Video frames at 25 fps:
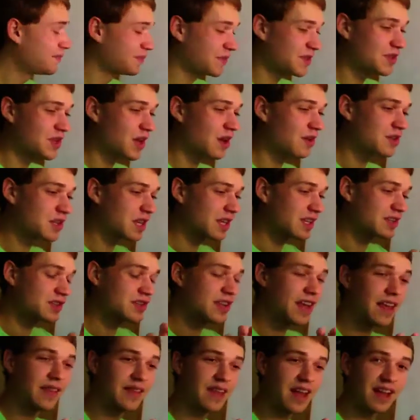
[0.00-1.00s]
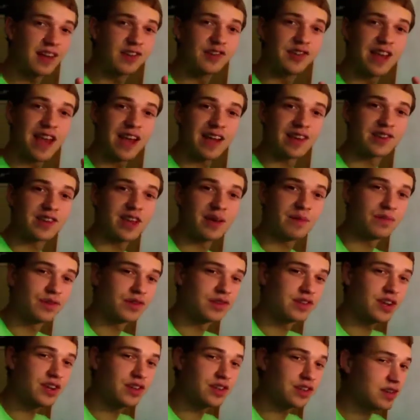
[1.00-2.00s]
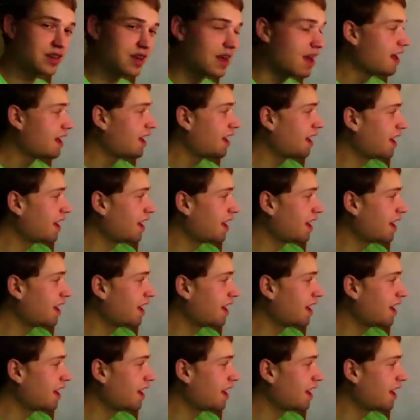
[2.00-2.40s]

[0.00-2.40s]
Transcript: So it's going to stay in that exact same position